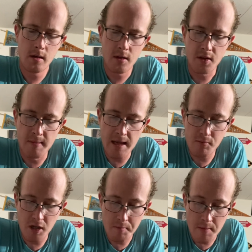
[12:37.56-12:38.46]
The man
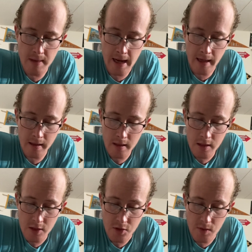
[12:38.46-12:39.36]
brought me back
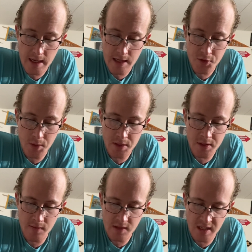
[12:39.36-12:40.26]
to the entrance
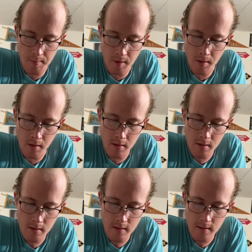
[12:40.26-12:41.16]
of the temple,
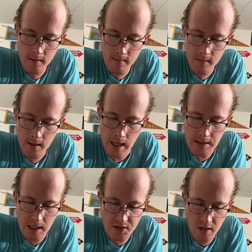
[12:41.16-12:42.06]
and
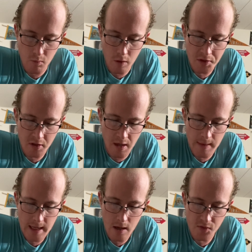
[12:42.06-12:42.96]
I saw water
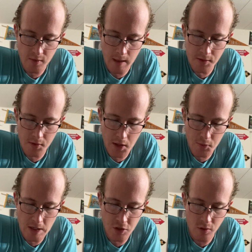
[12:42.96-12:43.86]
coming out from under the
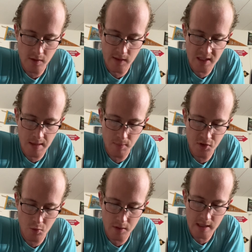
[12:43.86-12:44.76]
threshold of the temple
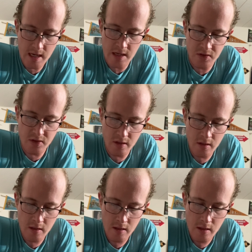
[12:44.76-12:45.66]
toward the east,
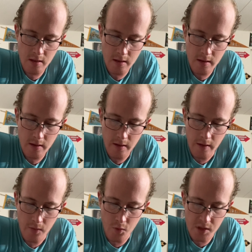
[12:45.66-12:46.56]

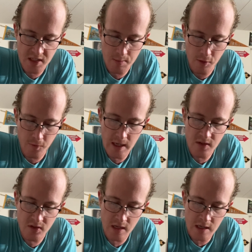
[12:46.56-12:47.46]
for the temple
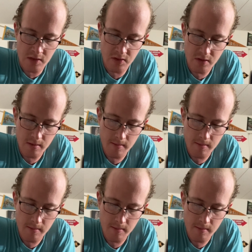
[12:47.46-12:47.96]
faced east.